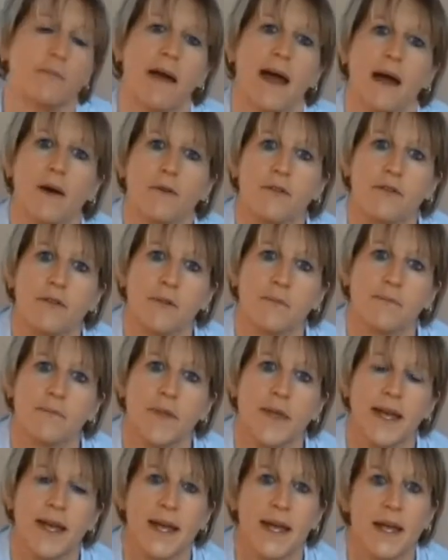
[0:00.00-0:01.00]
the mouth.
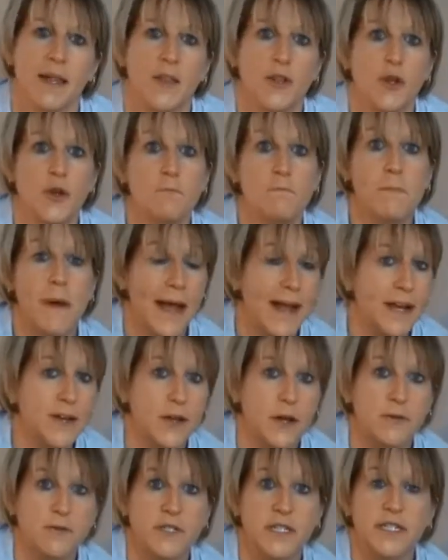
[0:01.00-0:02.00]
You may
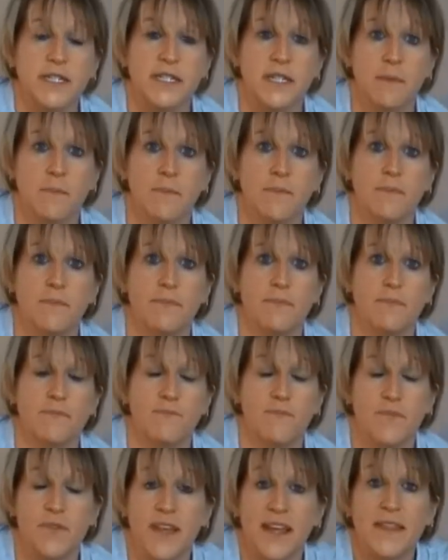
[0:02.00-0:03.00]
notice
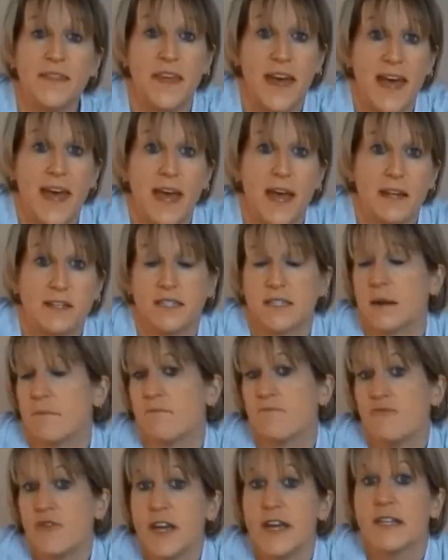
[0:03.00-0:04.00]
something there,
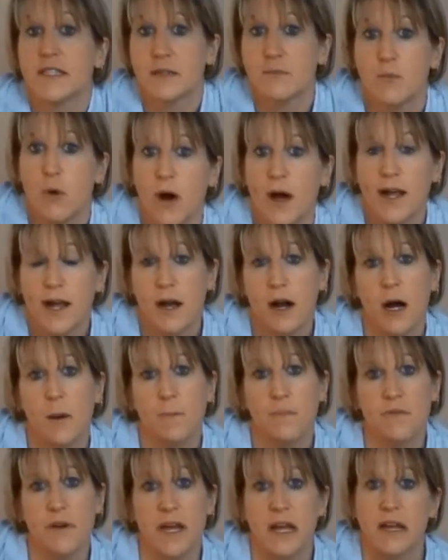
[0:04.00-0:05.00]
some reason why it can't
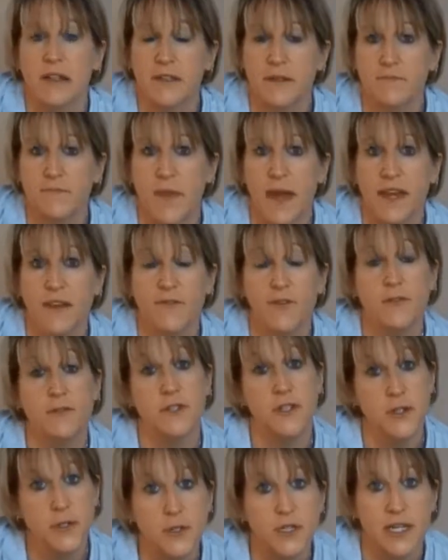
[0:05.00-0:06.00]
breathe. And if you
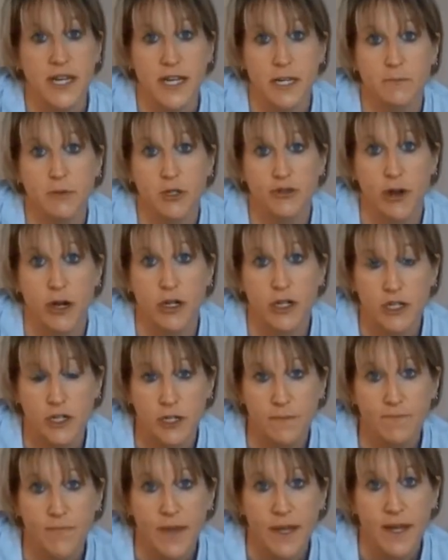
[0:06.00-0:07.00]
do see an
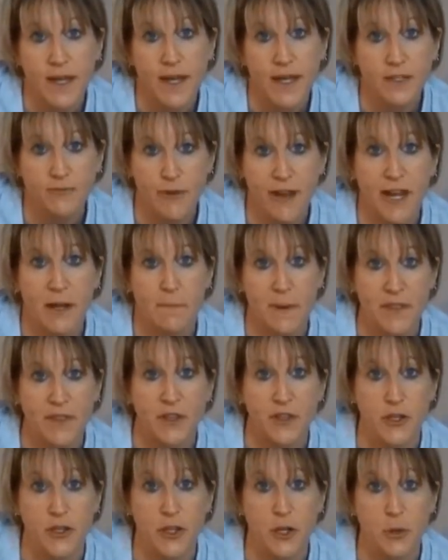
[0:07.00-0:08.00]
obstruction, it's
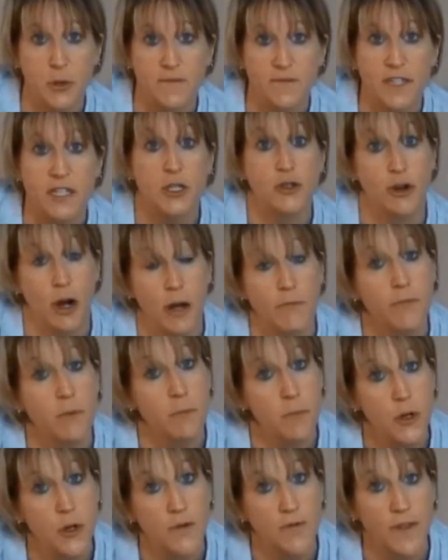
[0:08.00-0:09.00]
recommended that you obviously try and
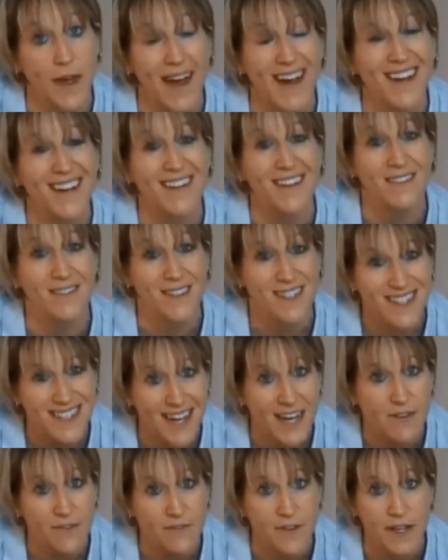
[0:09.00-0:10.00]
remove that
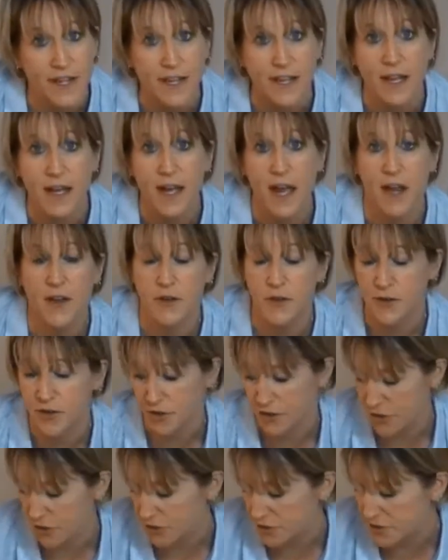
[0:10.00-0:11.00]
safely. And you
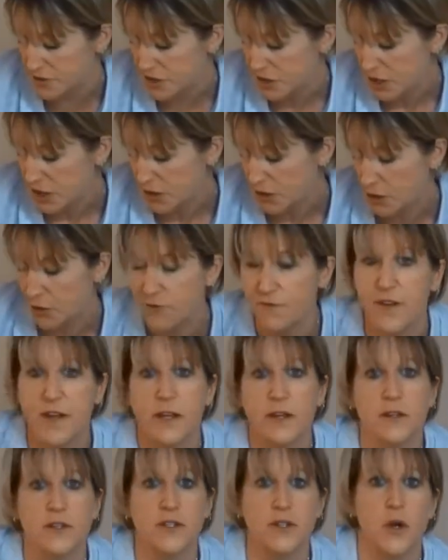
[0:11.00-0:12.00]
can use your
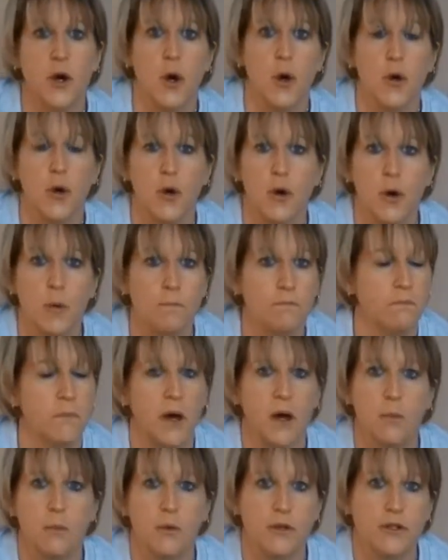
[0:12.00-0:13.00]
fingers or
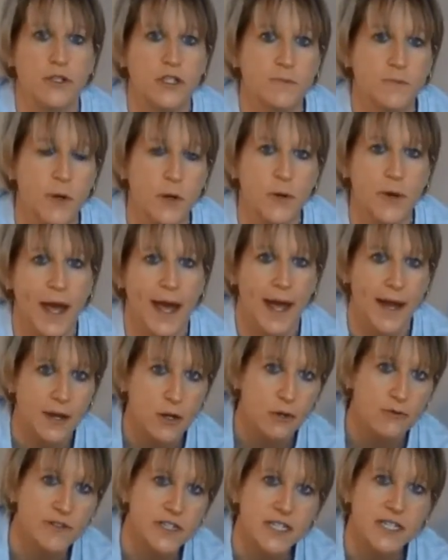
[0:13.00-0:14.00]
a wooden spoon
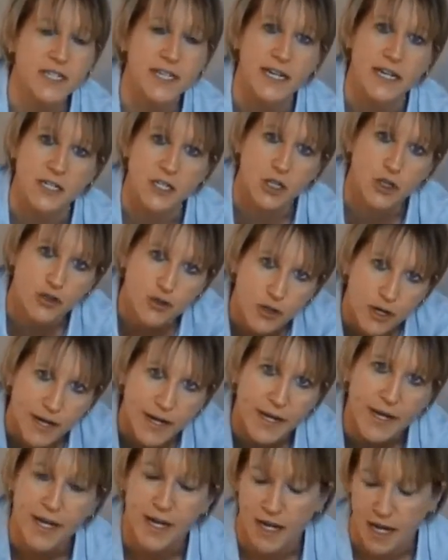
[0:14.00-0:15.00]
handle or a stick to
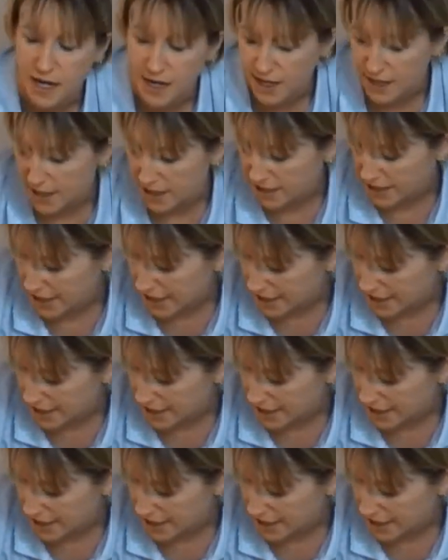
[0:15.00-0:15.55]
try and